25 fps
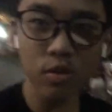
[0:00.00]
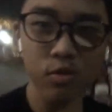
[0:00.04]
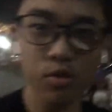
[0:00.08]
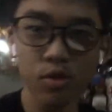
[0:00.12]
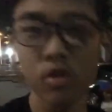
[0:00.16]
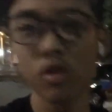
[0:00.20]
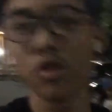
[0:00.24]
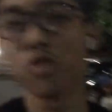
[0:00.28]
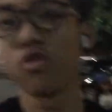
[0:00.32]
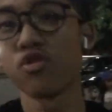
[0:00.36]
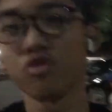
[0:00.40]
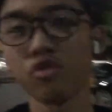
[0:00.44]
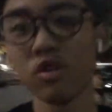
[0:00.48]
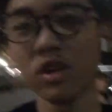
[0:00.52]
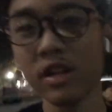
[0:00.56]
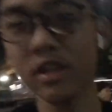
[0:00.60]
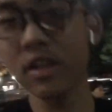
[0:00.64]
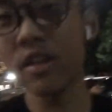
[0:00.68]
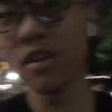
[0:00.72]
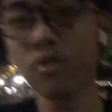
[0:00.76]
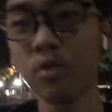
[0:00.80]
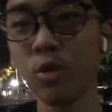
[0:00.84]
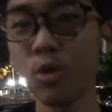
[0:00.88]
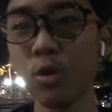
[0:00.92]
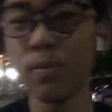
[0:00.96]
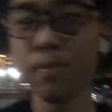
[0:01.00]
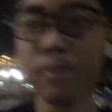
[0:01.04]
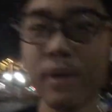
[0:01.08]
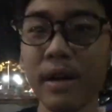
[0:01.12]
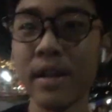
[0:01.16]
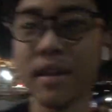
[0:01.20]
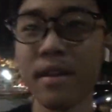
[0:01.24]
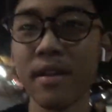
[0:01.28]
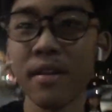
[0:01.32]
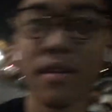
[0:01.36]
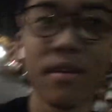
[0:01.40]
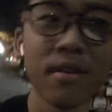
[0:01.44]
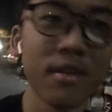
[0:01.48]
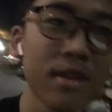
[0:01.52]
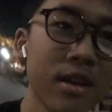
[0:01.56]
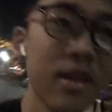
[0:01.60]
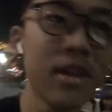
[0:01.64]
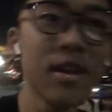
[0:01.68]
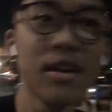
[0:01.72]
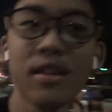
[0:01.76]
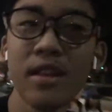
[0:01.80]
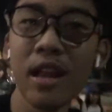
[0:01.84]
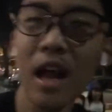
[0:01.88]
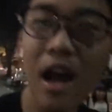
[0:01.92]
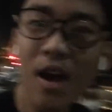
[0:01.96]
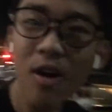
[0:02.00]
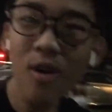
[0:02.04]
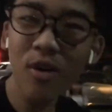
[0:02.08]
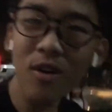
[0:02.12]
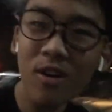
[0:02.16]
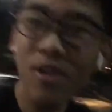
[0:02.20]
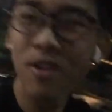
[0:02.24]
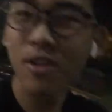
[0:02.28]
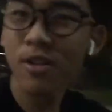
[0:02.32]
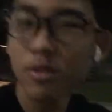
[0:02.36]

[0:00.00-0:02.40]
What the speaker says: the road or run the road. But now,